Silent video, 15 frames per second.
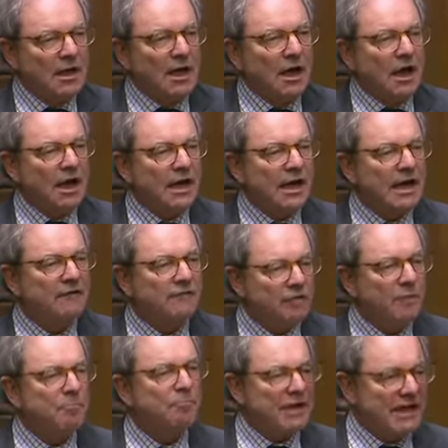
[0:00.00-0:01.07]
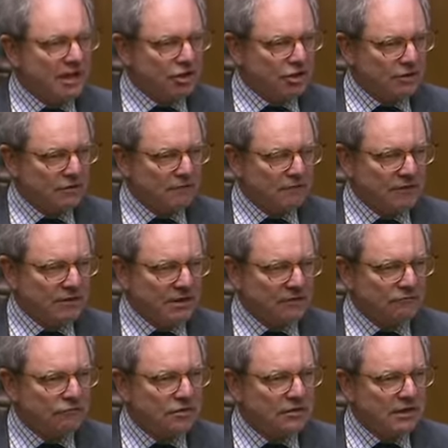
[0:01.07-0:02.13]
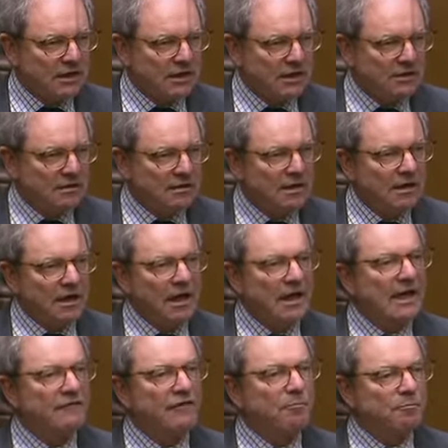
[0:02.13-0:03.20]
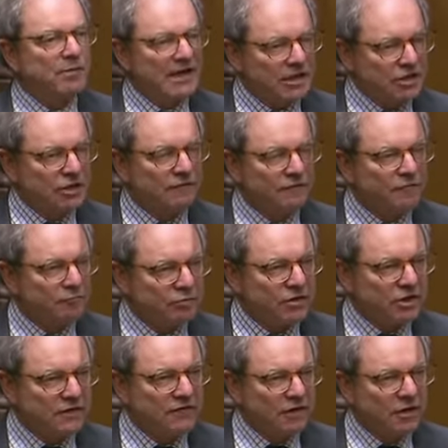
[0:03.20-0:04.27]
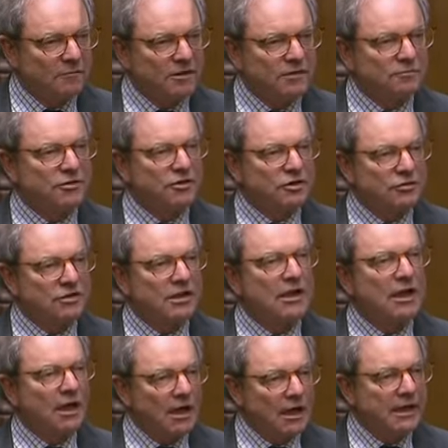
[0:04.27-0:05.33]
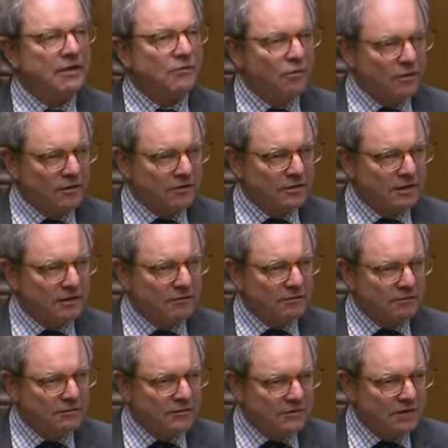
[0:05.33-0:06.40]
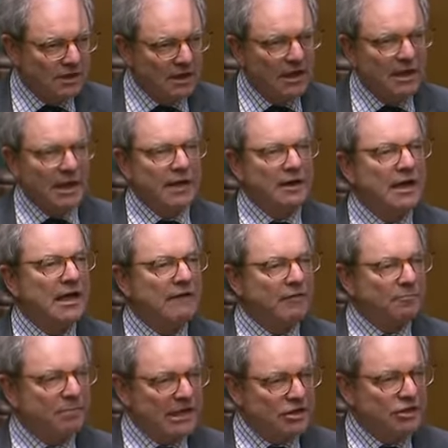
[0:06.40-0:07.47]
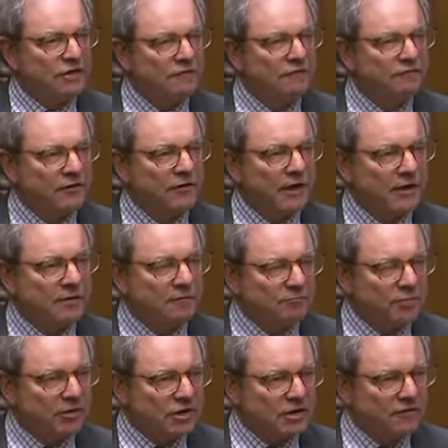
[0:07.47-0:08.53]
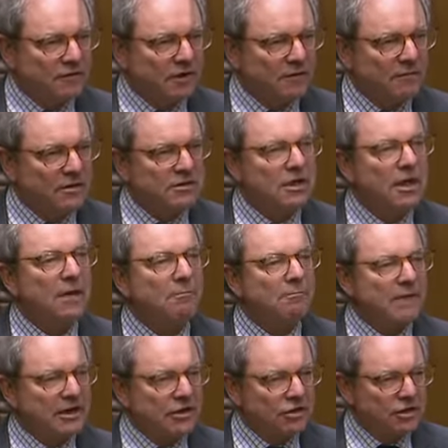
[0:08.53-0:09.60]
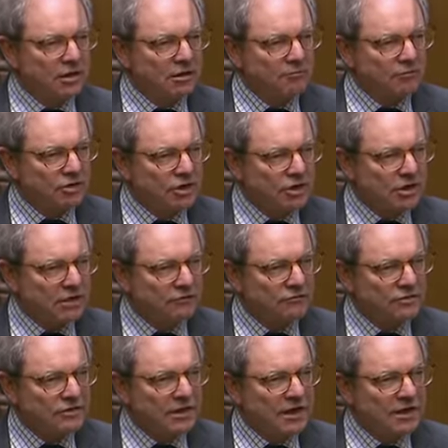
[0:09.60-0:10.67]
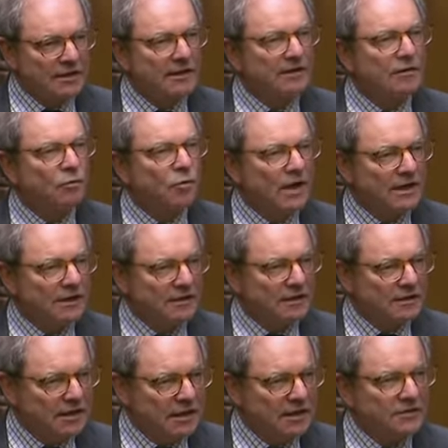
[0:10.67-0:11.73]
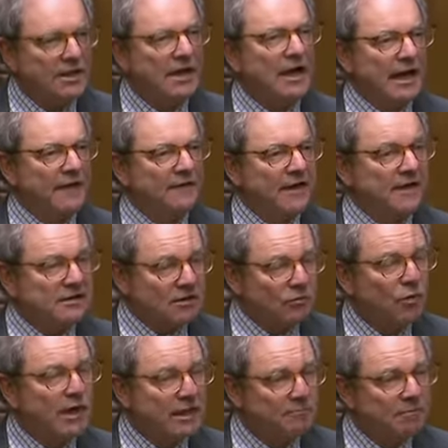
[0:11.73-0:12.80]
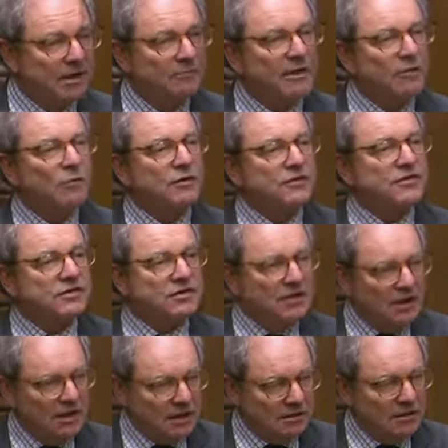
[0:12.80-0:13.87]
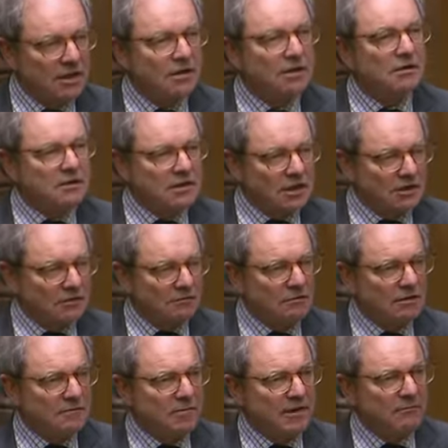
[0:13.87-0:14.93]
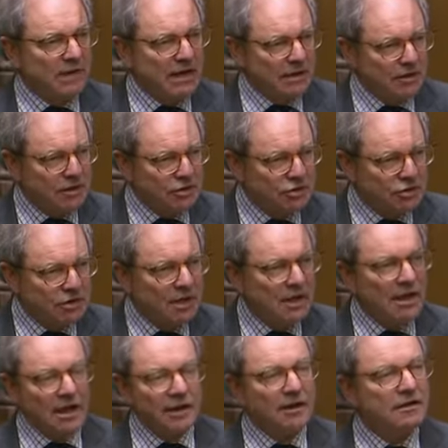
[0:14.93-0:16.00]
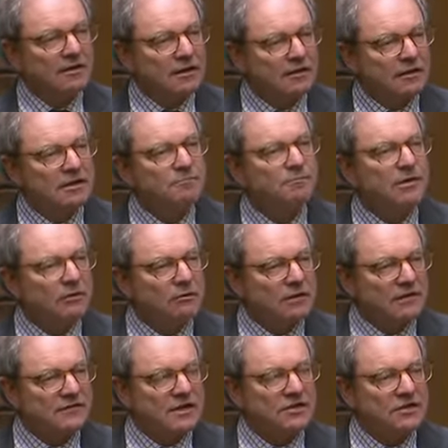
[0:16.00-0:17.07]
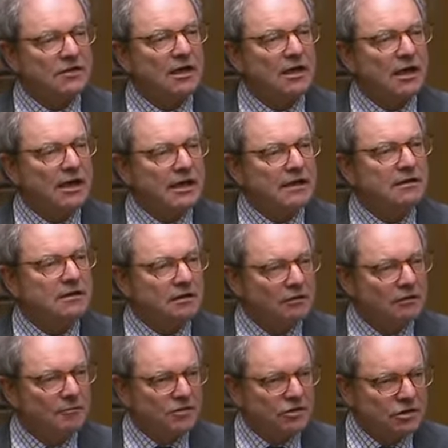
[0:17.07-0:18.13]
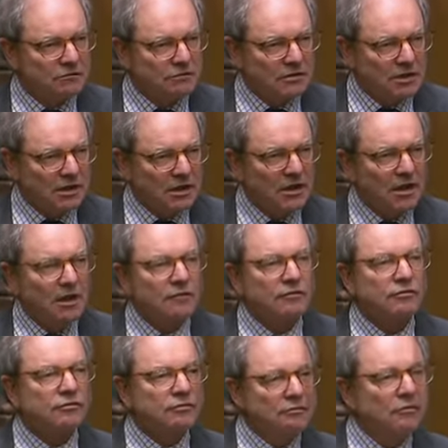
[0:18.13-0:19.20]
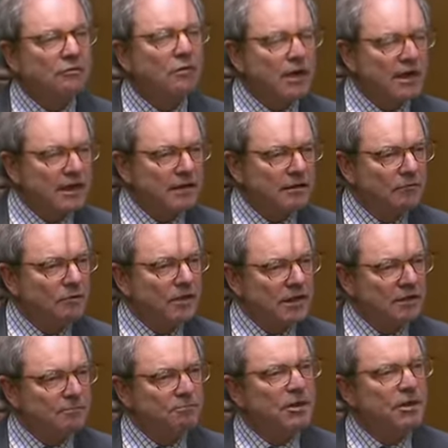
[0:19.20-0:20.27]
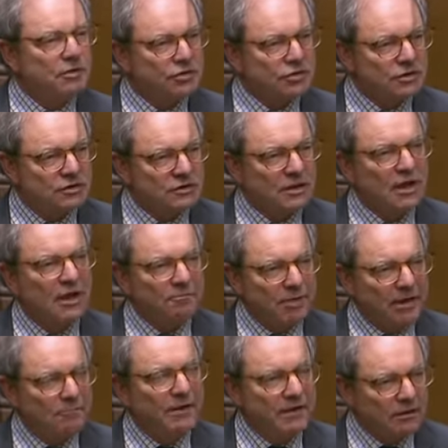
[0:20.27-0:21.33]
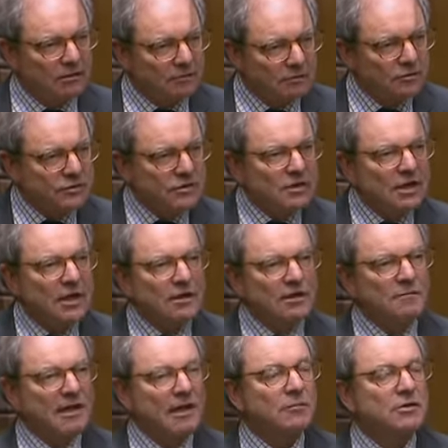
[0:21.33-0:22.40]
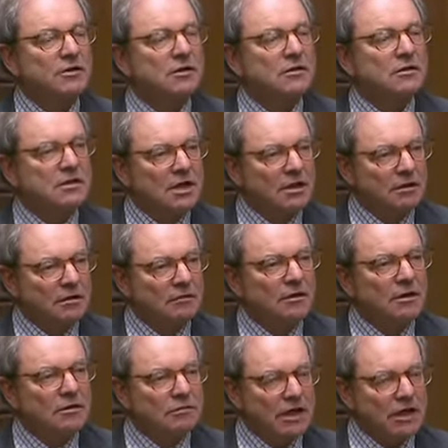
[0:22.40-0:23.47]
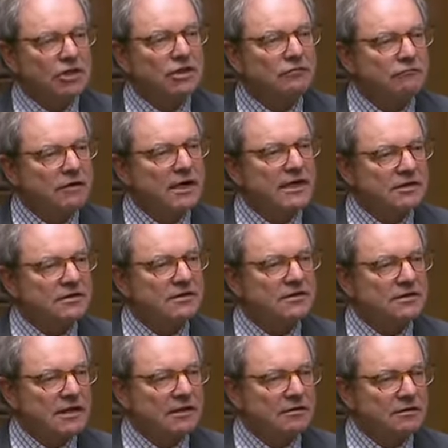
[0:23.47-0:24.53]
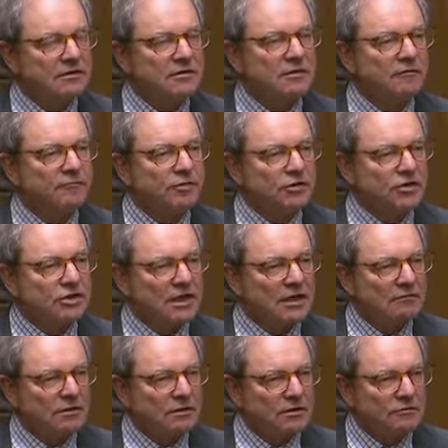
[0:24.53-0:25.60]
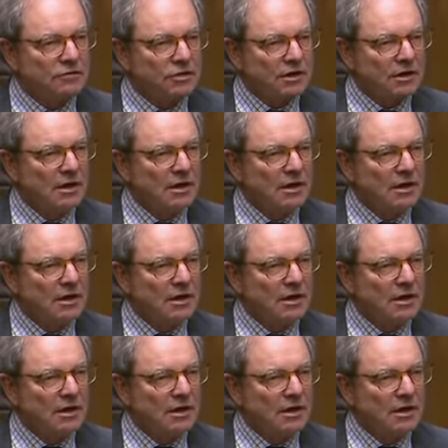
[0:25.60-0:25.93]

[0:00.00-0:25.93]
I have a passion for the countryside. I have a passion for British farmers producing high-quality goods, and I have a passion for the British farmers managing the British countryside in the way that it is, and that's the way the public want to see it continue to be managed. And I think this bill gives us an ideal opportunity, through the way that we're going to purchase public goods, to be able to continue to actually raise the standards of British agriculture.